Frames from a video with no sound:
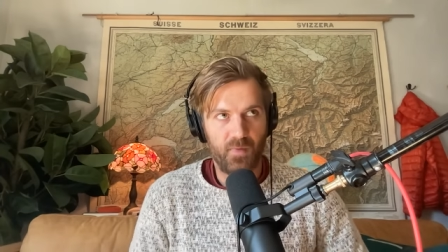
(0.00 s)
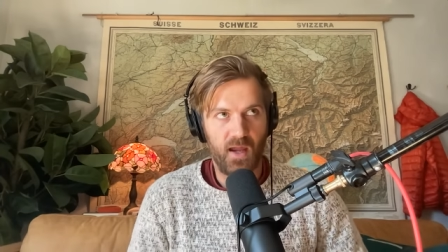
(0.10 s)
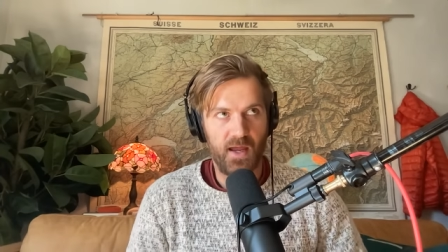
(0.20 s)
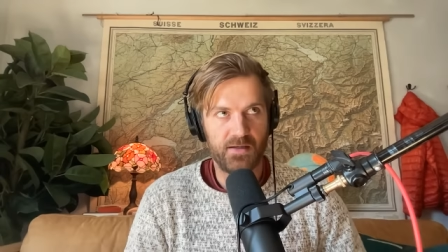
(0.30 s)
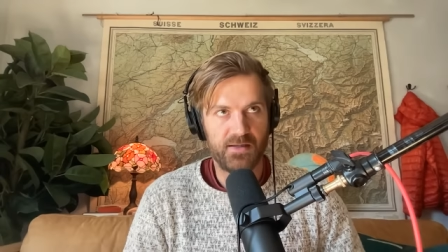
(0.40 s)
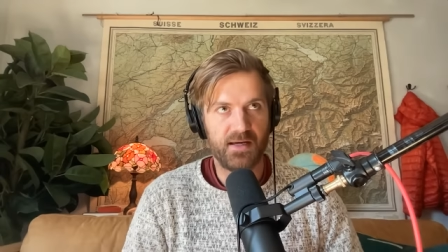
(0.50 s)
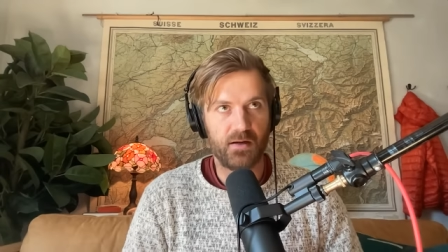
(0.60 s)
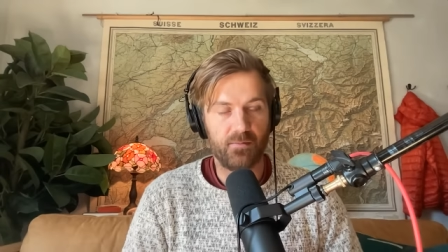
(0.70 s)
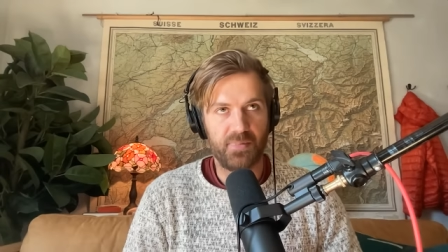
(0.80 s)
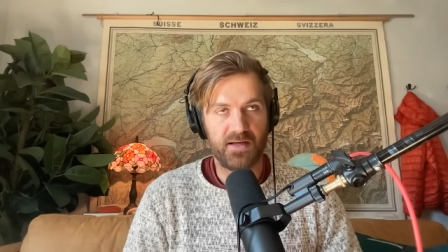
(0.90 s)
and did a
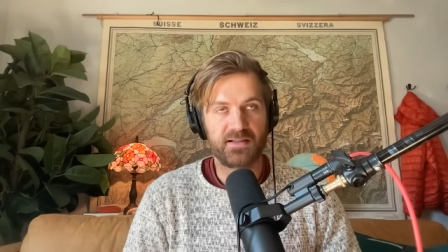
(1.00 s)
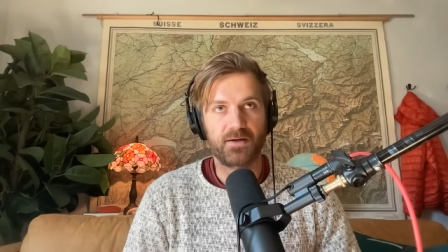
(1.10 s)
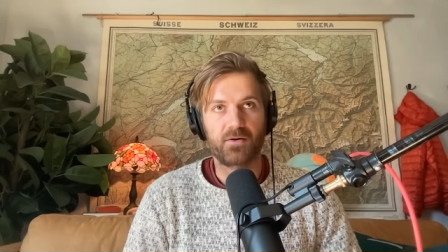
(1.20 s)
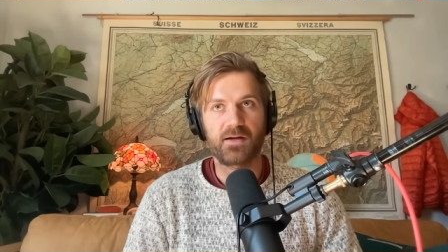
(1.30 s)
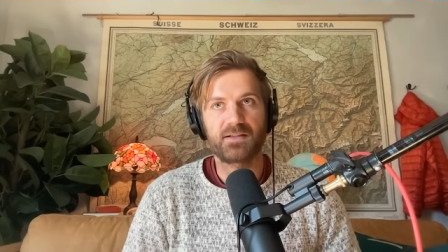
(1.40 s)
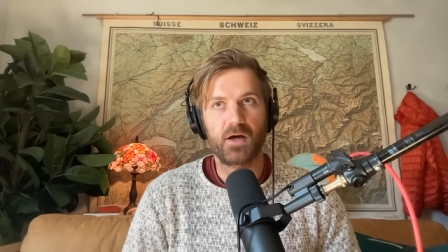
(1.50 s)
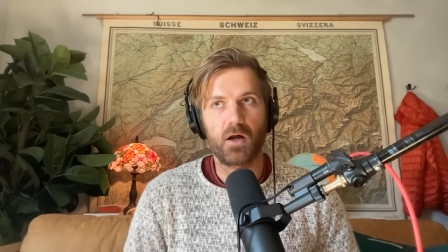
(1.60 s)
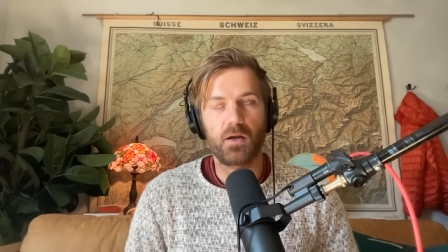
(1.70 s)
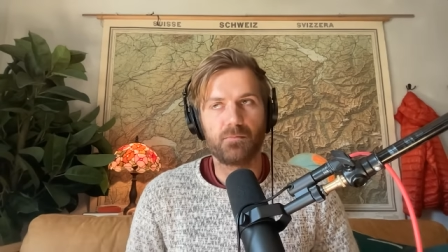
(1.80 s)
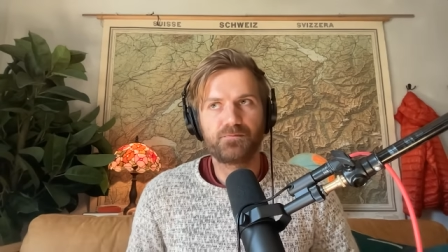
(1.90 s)
big series on